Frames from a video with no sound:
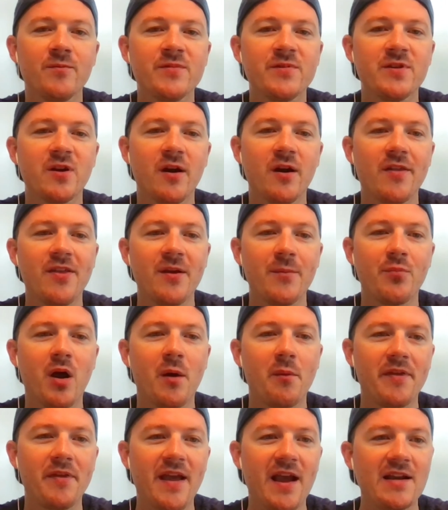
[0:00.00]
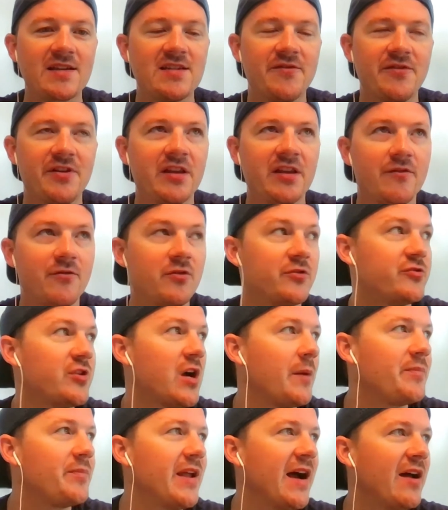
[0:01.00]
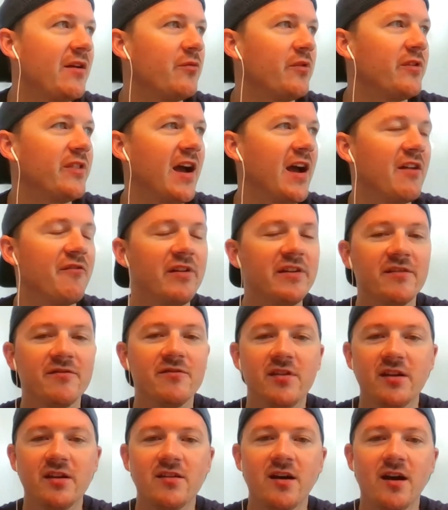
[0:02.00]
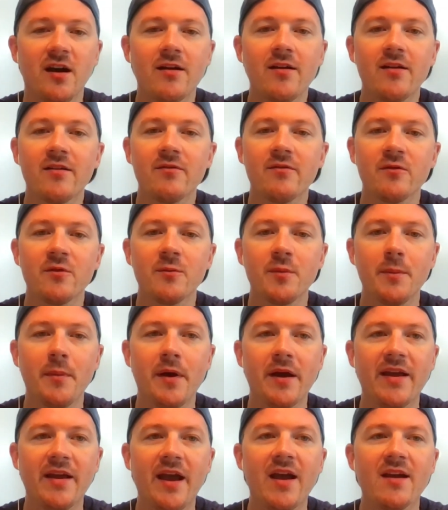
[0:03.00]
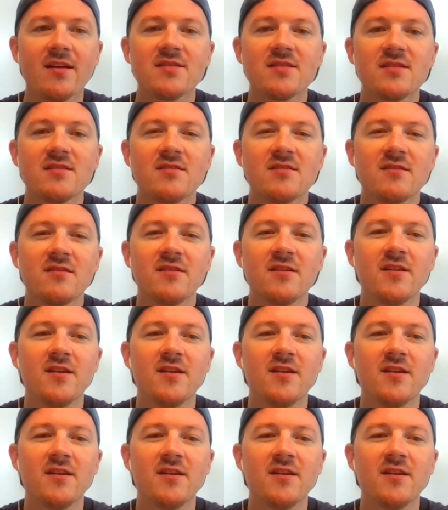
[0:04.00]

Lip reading: So I think probably the activity level will drop down with the advent of TikTok, would be my guess.